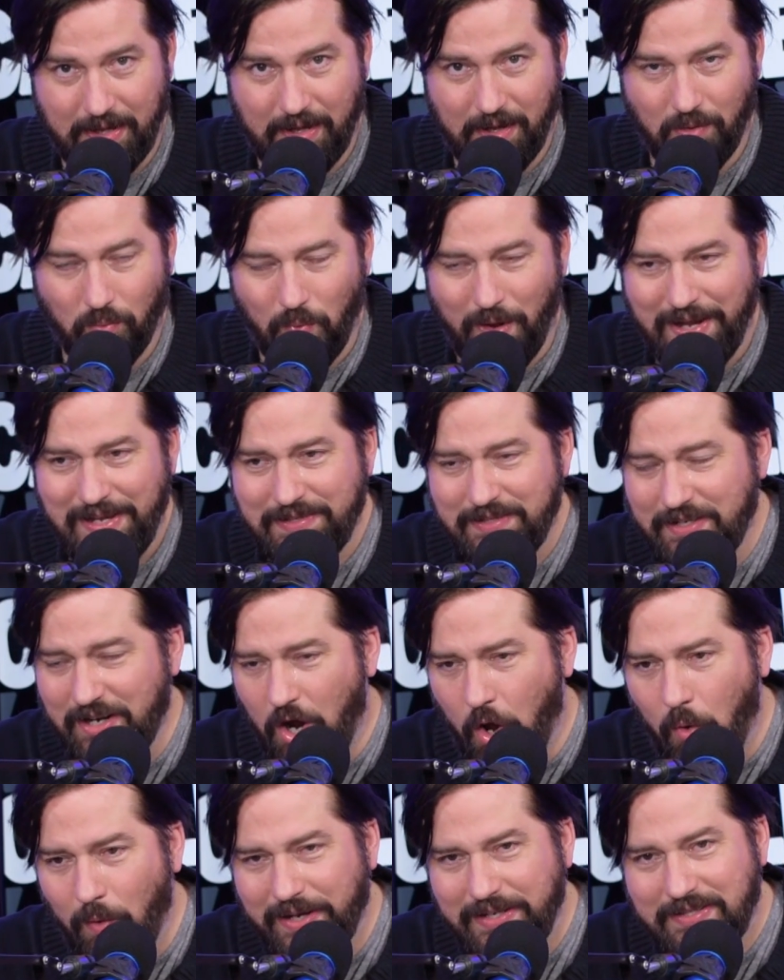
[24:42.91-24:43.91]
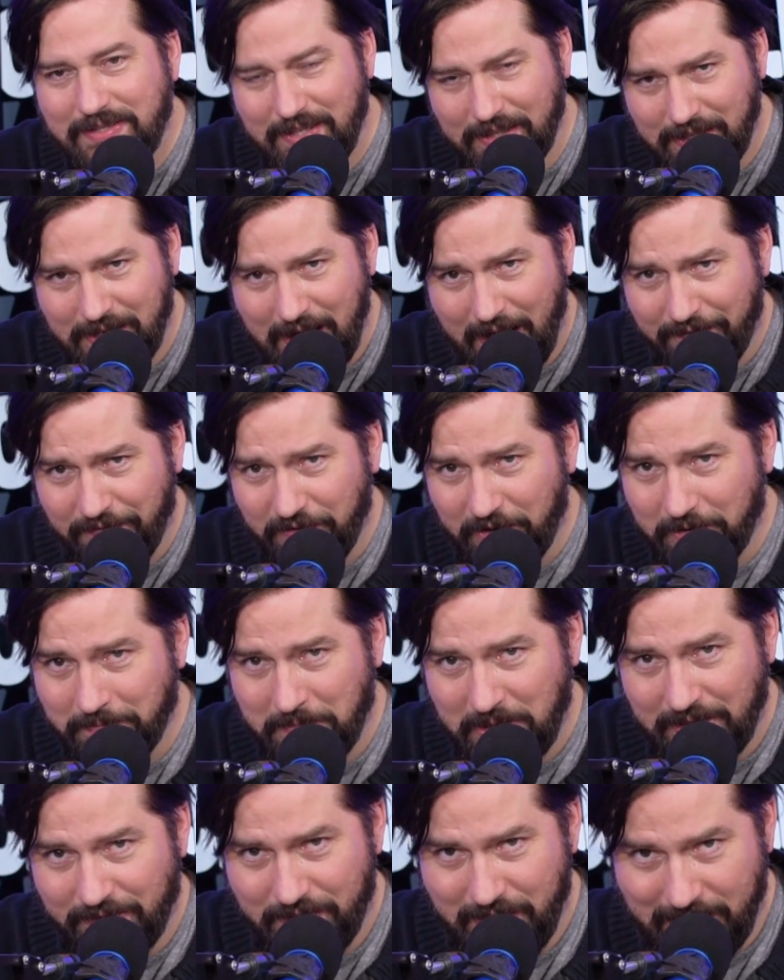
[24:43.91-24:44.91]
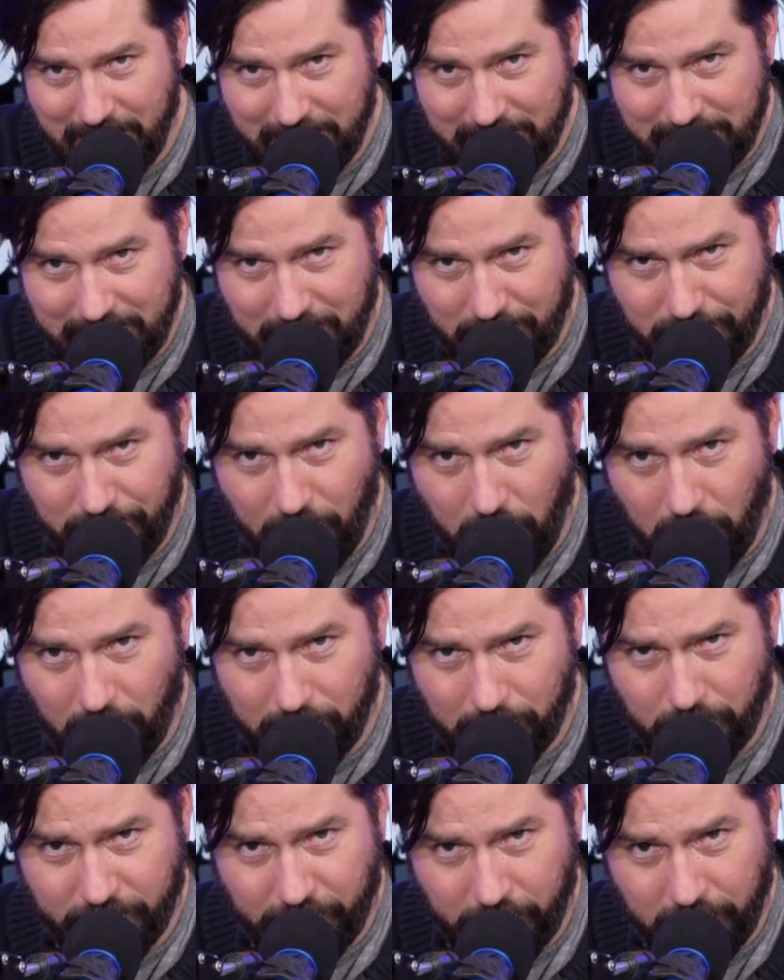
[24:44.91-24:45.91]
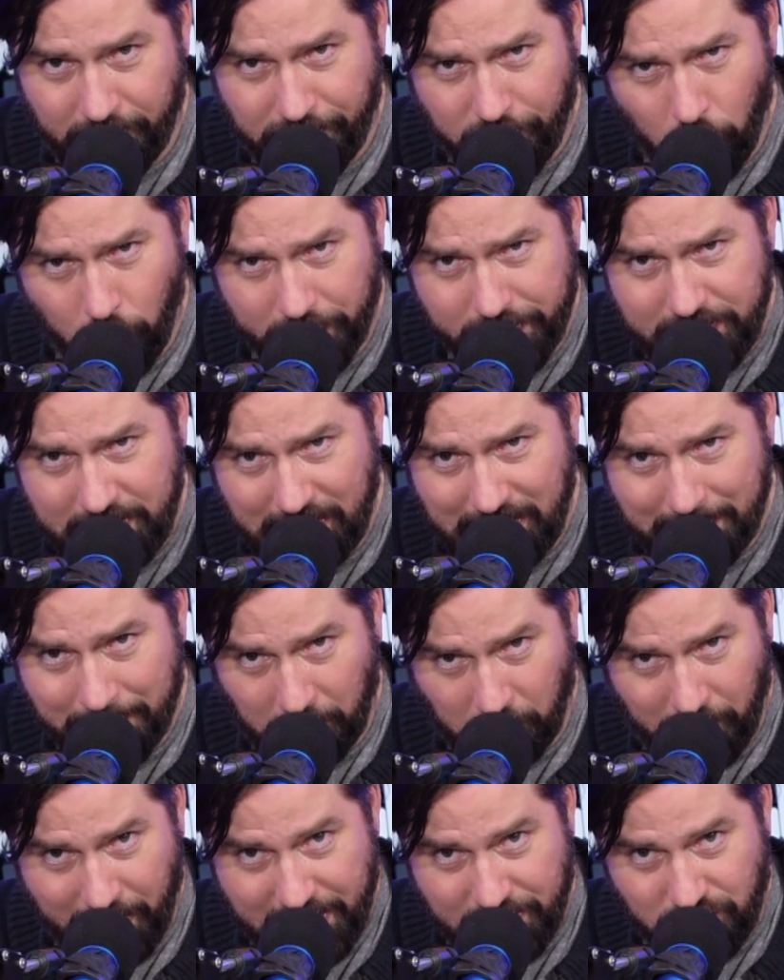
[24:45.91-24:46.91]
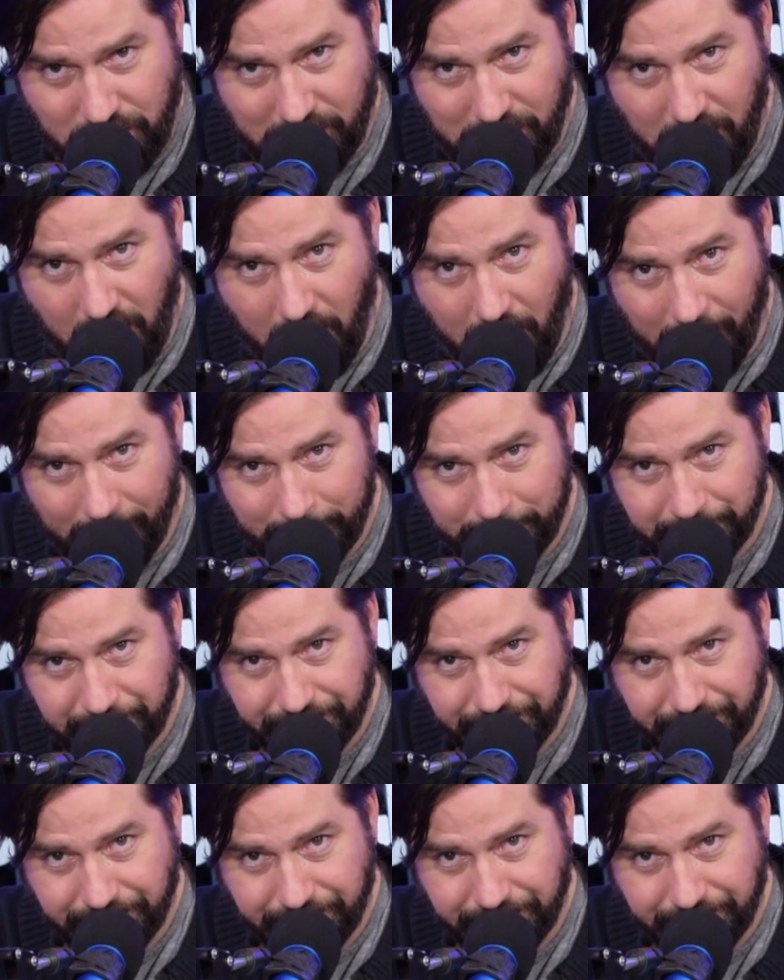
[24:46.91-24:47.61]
Why is it always the government that is at fault for enforcing immigration law?